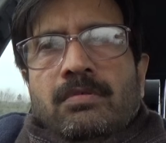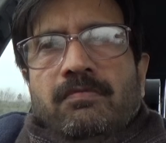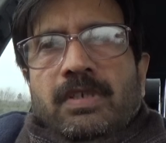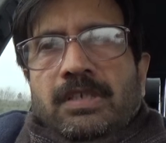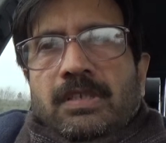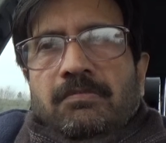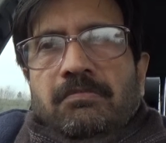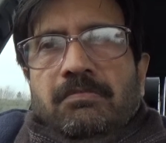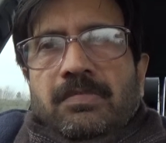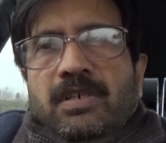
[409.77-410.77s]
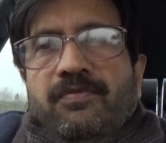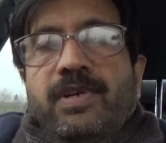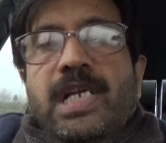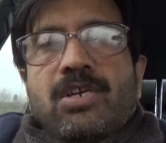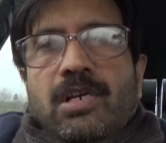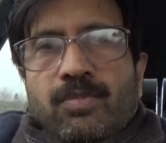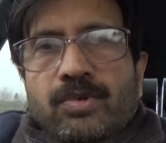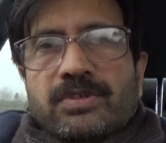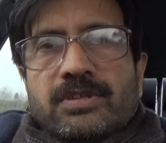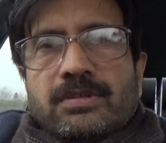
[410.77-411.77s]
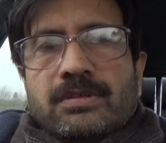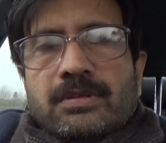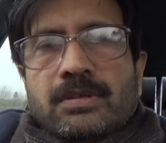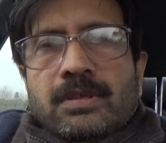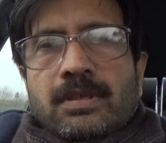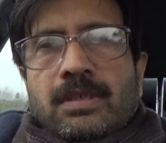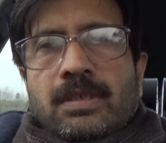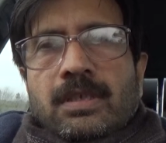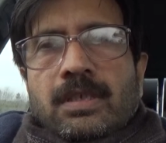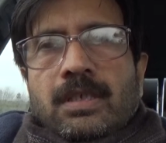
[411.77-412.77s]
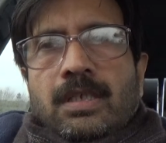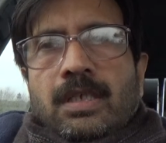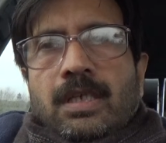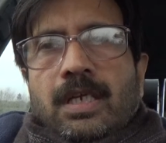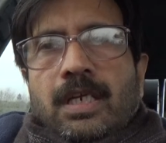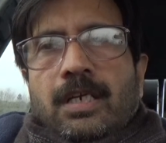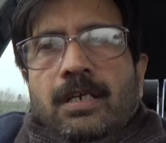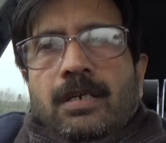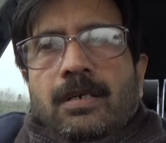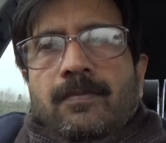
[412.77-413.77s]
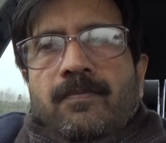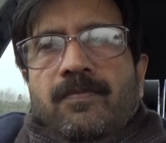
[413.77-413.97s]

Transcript: where the, there are fragile bones and uh,